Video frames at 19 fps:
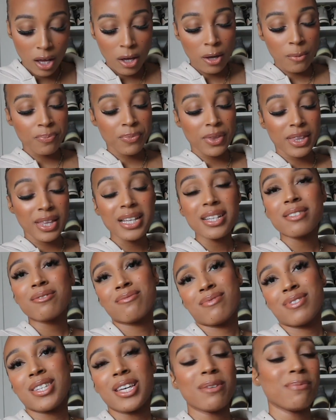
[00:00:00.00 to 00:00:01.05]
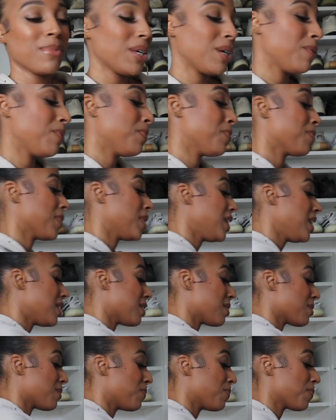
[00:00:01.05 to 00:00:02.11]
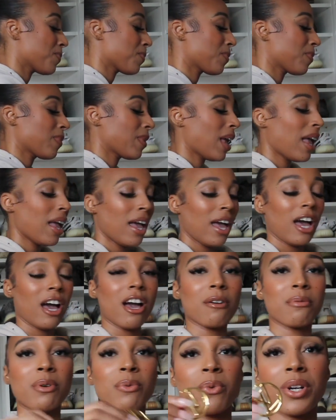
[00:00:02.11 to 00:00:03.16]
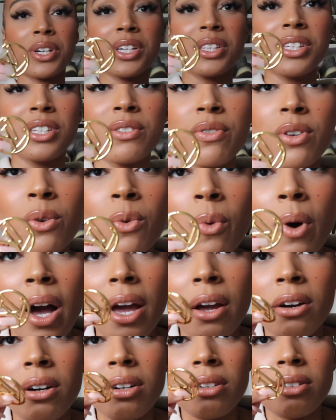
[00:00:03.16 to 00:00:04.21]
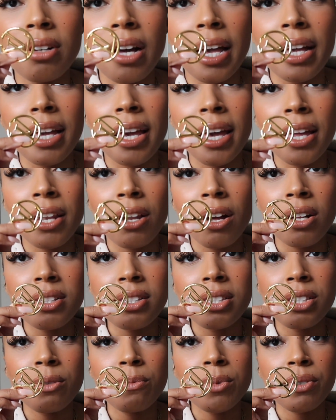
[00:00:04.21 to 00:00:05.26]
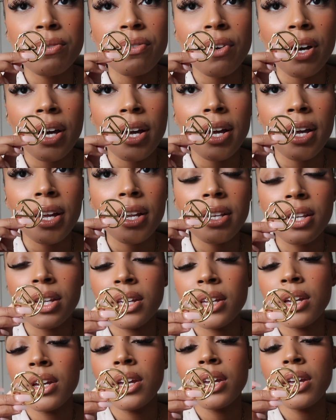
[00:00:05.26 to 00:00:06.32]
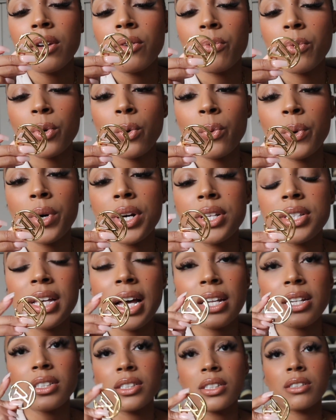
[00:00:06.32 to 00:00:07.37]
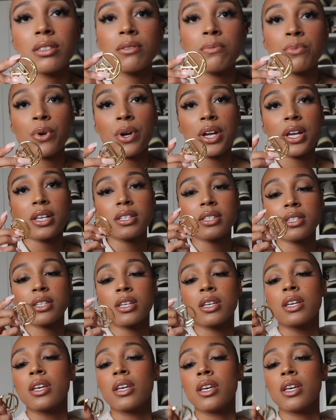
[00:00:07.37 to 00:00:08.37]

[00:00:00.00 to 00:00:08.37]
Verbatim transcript: um they sent me these I've been wanting these for a while. I cannot seem to find real ones at a decent price